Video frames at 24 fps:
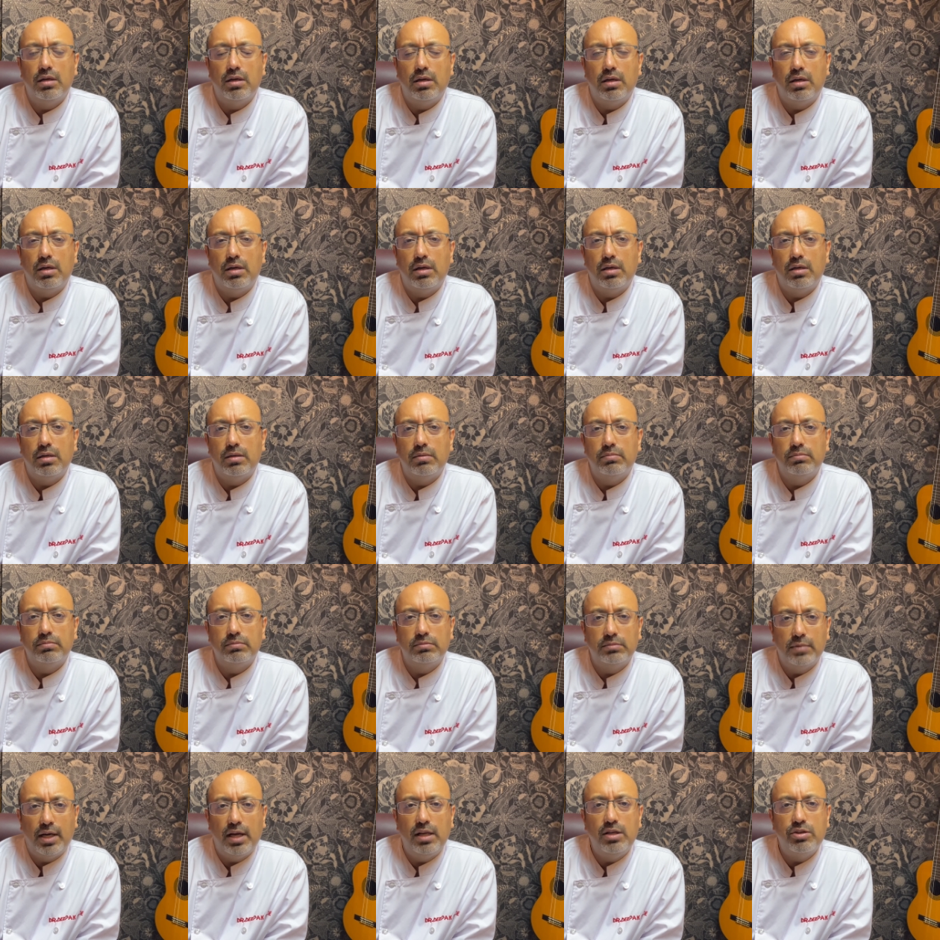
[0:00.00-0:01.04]
um,
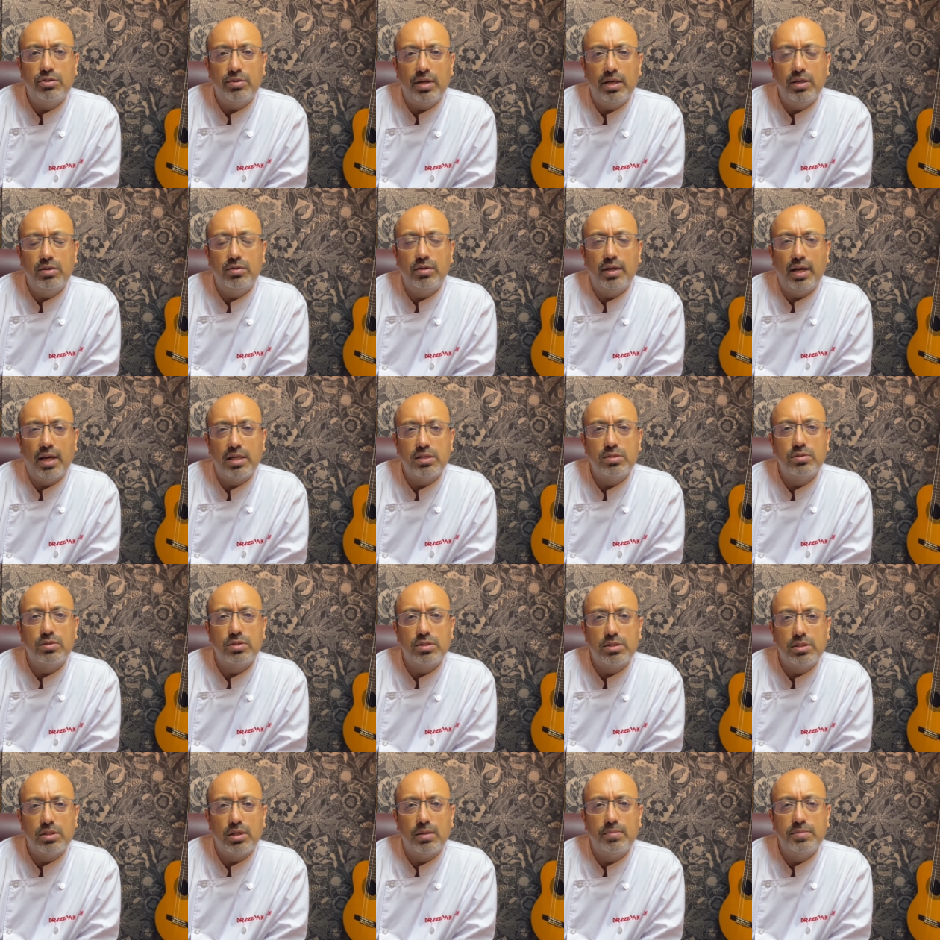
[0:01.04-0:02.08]
I'll try to catch
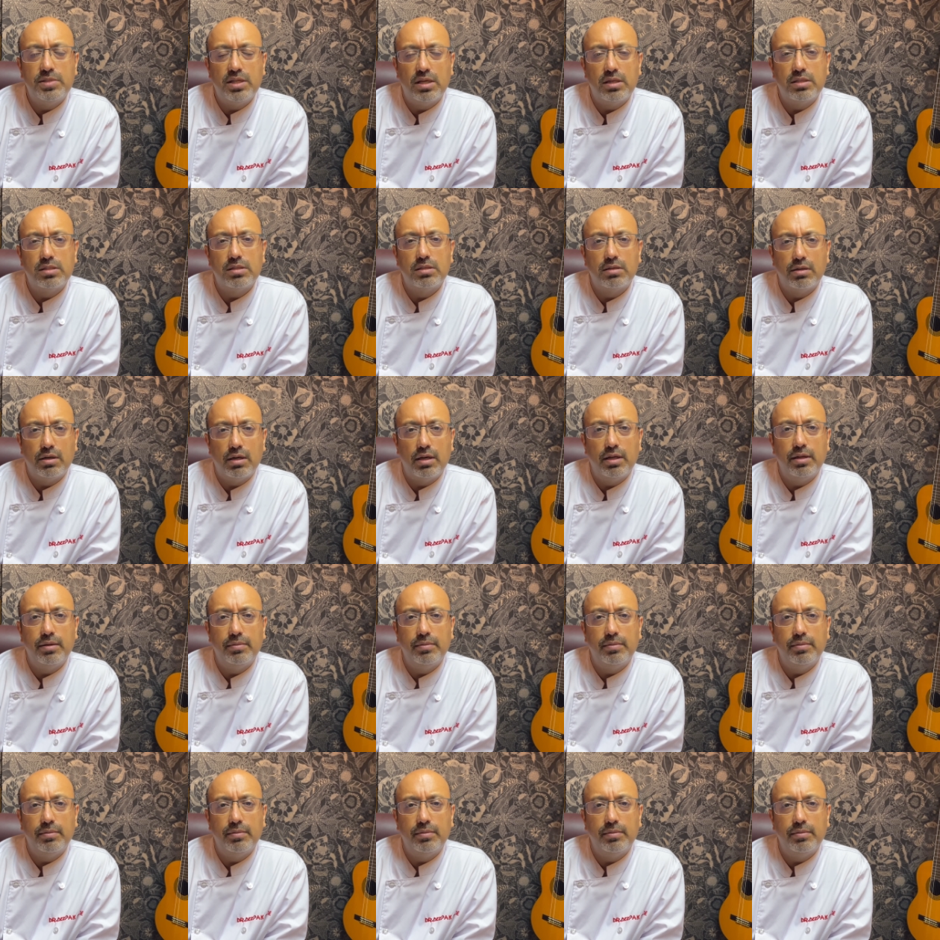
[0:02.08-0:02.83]
those subjects early.